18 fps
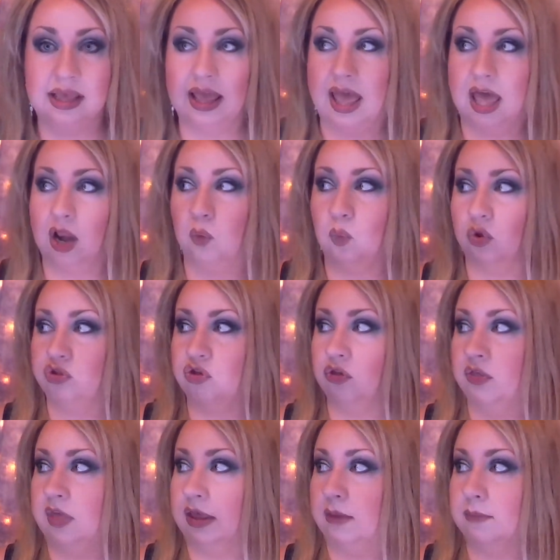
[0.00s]
and I want
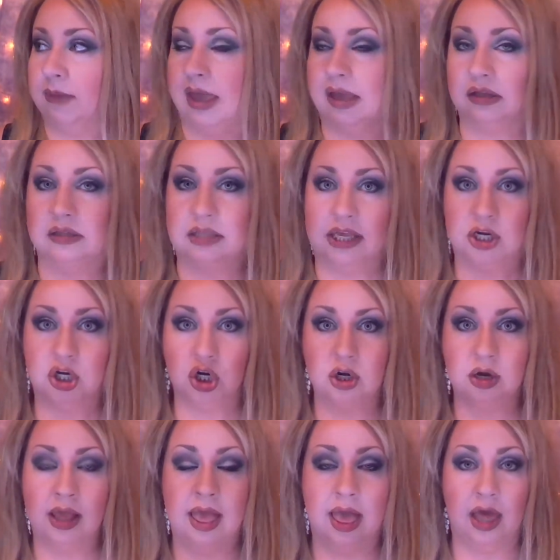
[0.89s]
you to think about
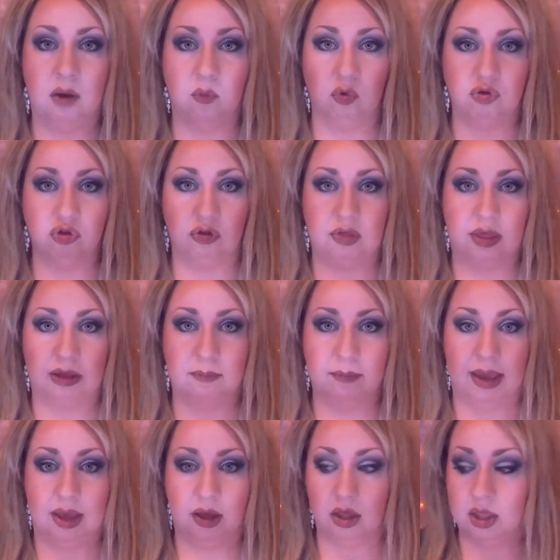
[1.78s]
glitter, and I want you to think
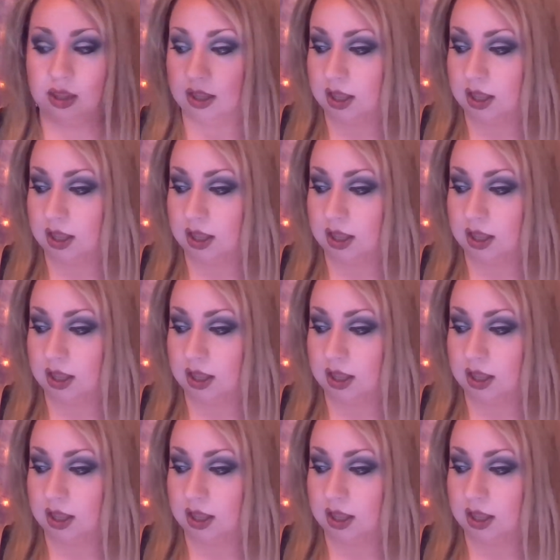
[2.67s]
about,